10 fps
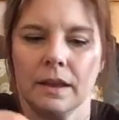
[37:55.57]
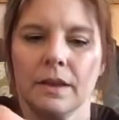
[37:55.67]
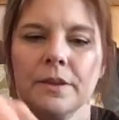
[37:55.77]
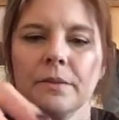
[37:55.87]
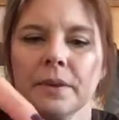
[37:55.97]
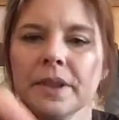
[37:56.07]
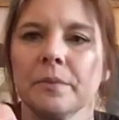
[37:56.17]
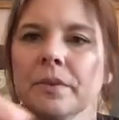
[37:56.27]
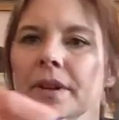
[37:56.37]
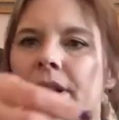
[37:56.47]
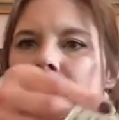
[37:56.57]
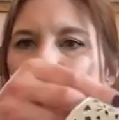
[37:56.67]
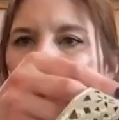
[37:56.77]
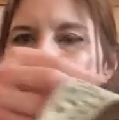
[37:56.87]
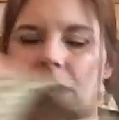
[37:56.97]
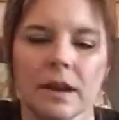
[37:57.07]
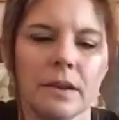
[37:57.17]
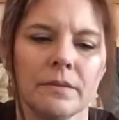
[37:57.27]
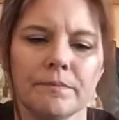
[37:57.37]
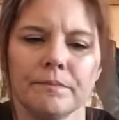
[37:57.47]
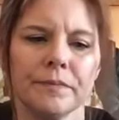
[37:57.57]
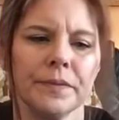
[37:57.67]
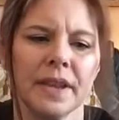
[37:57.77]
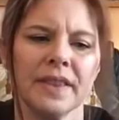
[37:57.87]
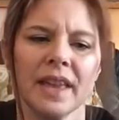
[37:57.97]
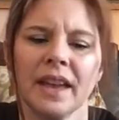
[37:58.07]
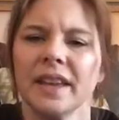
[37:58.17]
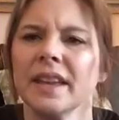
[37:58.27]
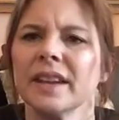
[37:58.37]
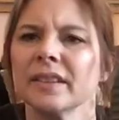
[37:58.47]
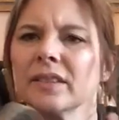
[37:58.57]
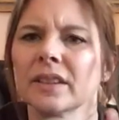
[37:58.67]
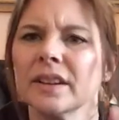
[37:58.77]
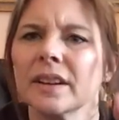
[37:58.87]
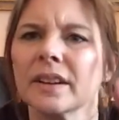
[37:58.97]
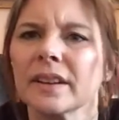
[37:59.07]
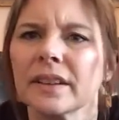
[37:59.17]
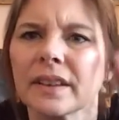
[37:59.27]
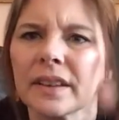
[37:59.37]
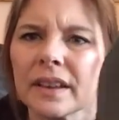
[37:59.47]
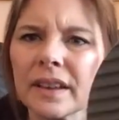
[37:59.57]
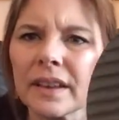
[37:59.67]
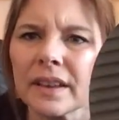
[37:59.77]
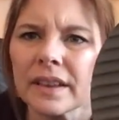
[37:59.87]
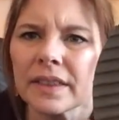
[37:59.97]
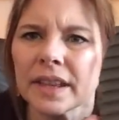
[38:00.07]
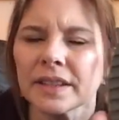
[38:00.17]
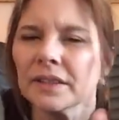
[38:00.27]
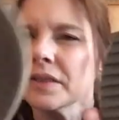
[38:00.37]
They're really pretty. And again, look, they don't